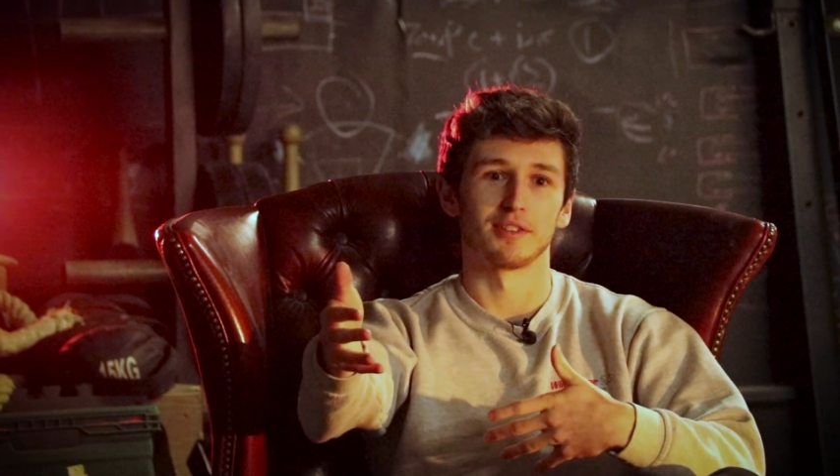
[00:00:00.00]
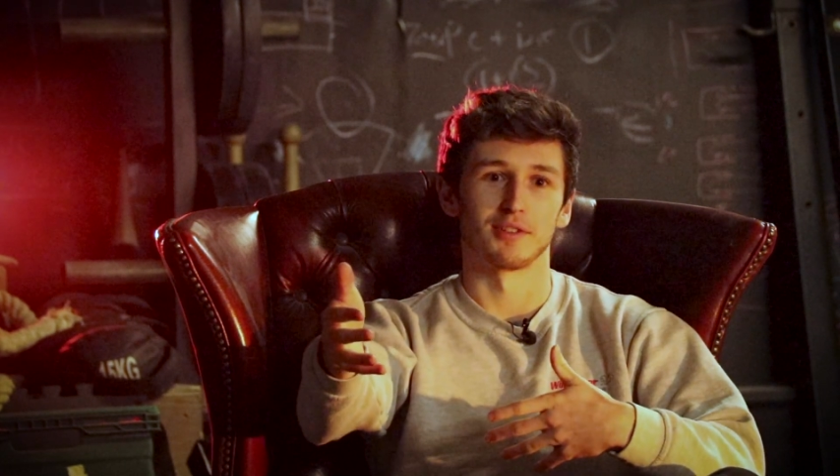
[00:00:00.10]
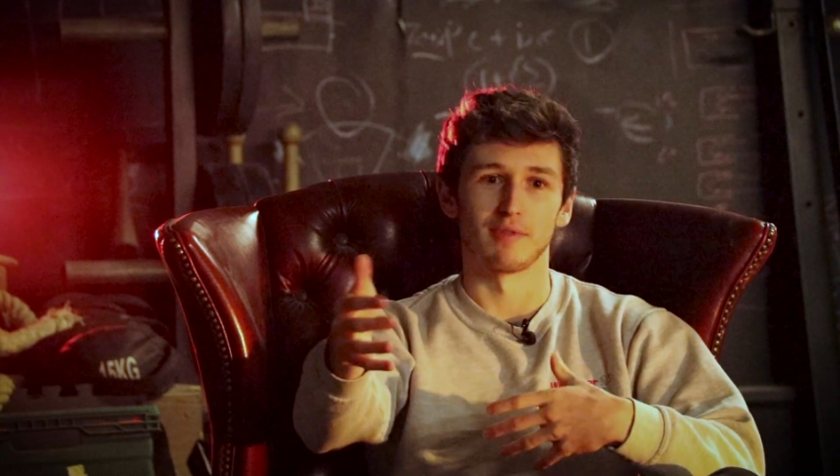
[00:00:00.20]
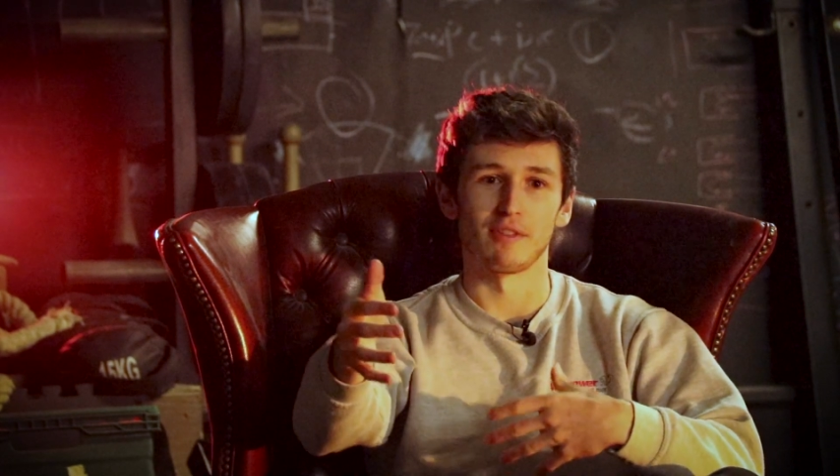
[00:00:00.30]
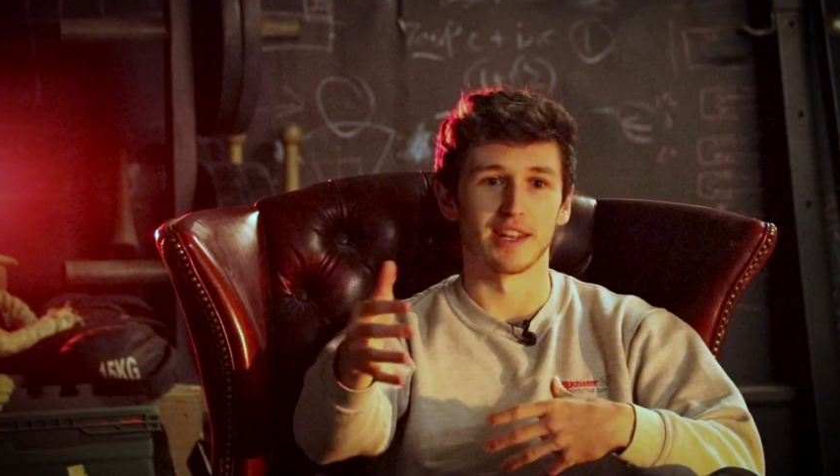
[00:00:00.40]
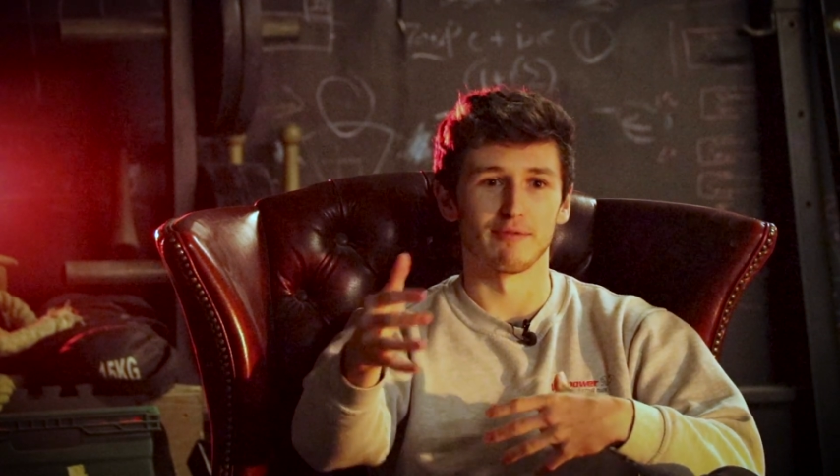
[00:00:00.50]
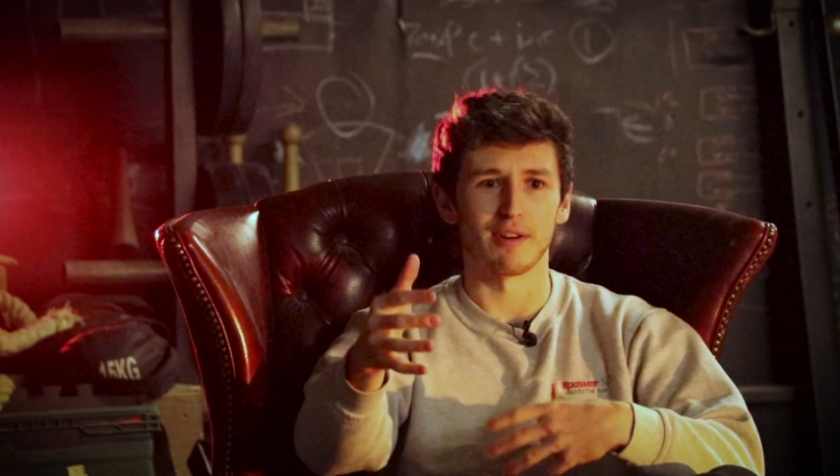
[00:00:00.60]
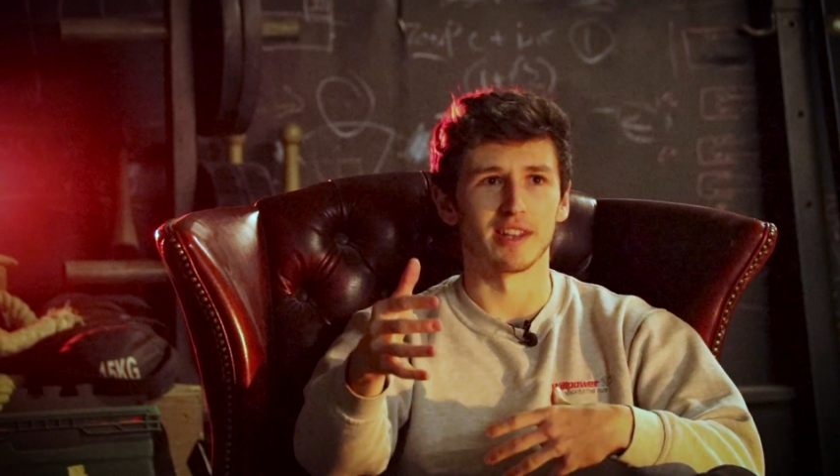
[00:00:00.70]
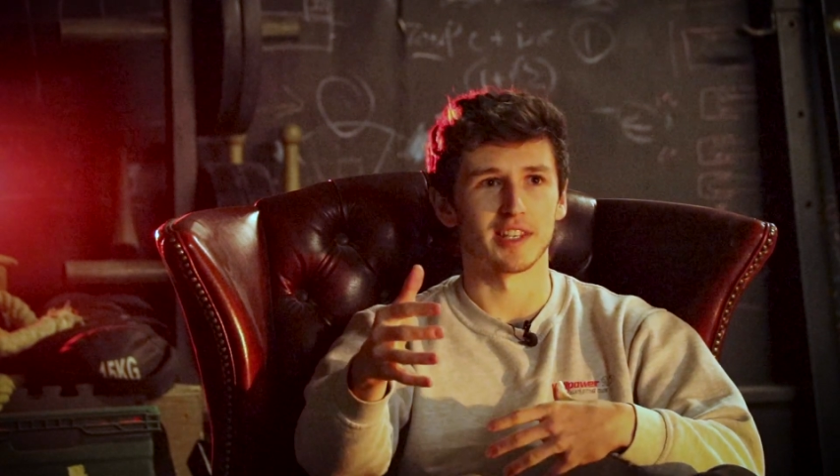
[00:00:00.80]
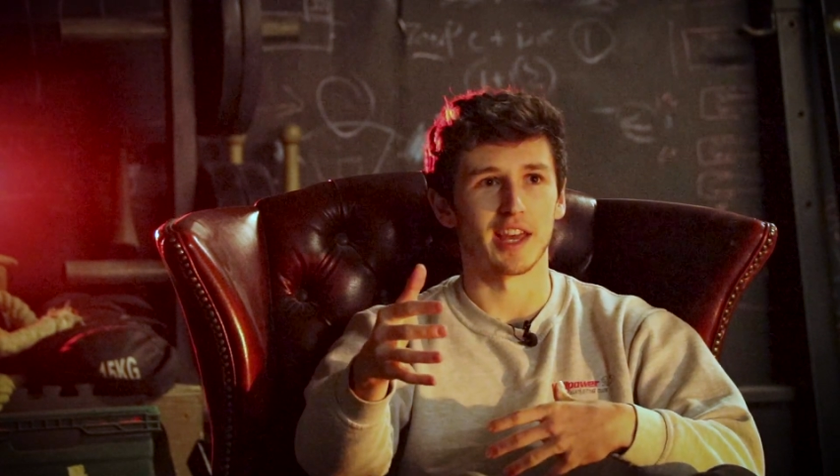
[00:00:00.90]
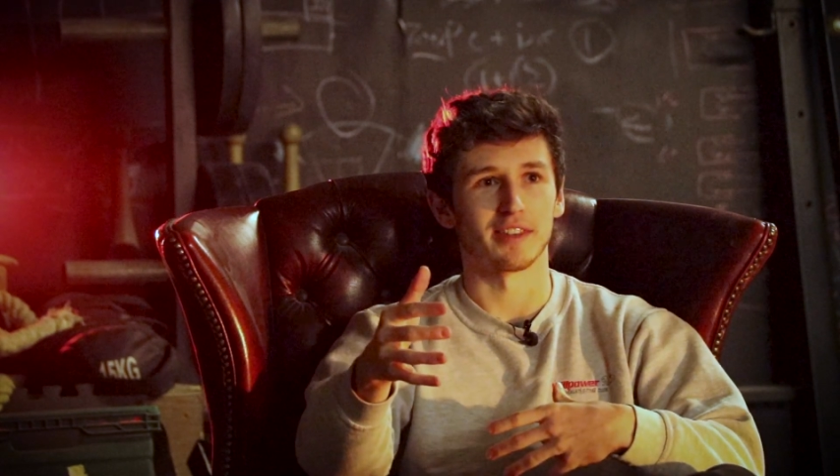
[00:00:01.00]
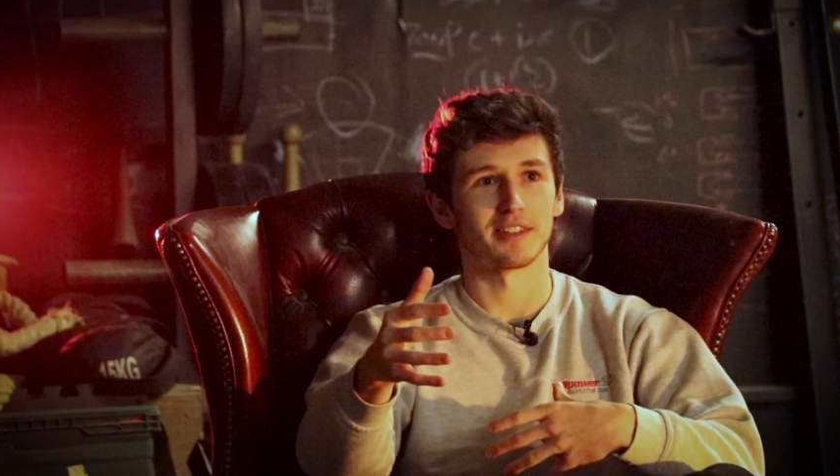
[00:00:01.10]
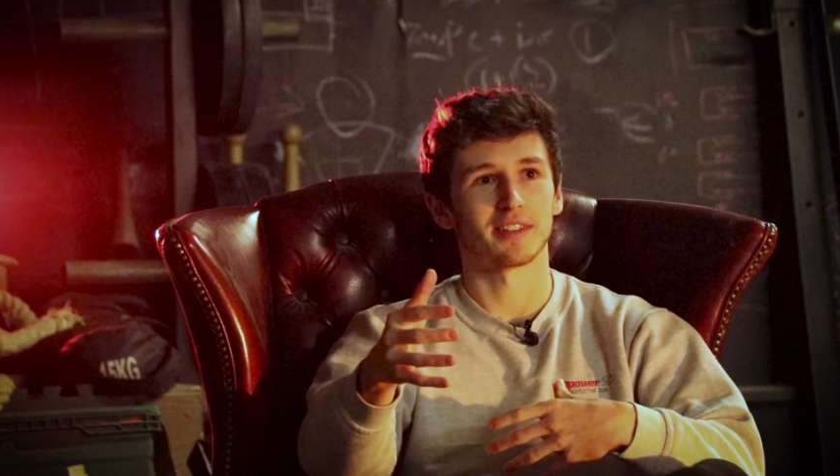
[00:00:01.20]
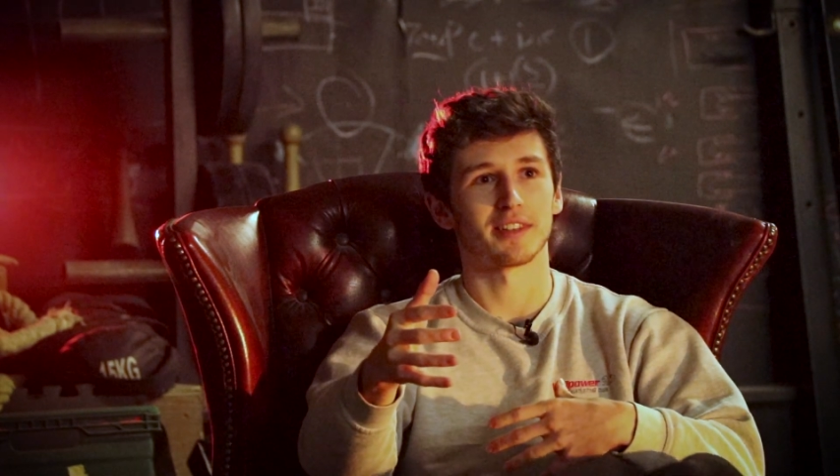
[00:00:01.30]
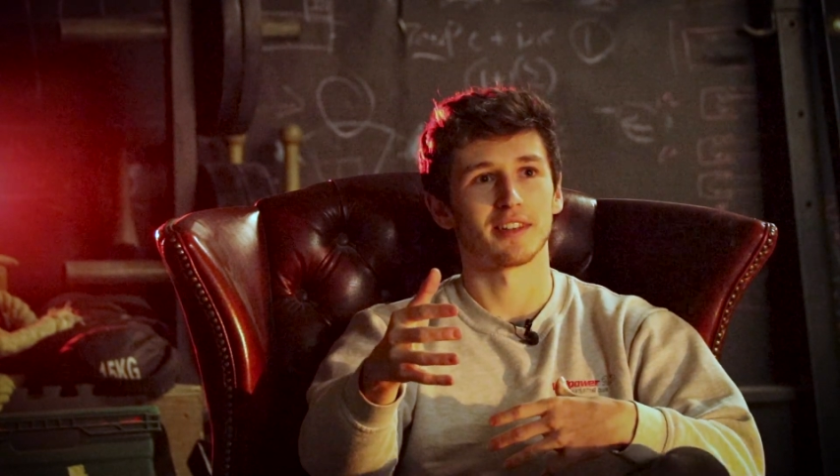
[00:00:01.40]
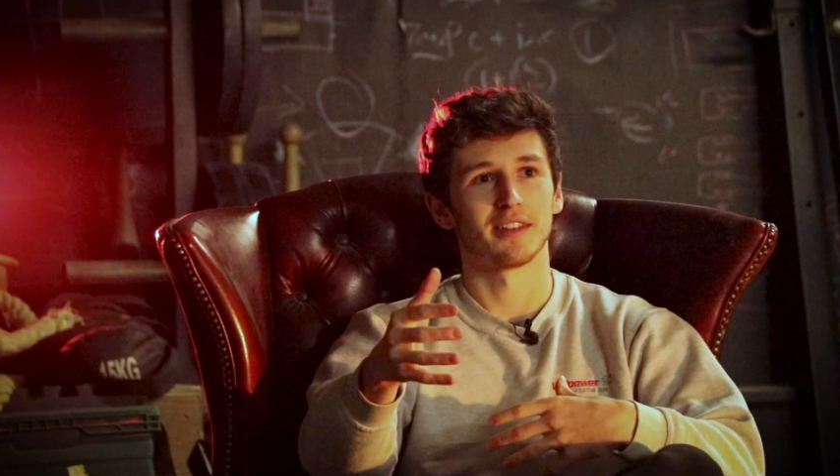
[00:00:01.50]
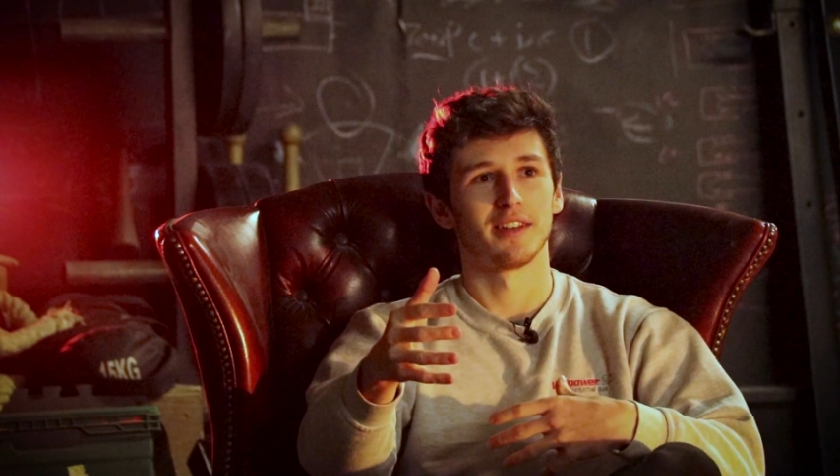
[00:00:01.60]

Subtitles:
So it's very, very intense.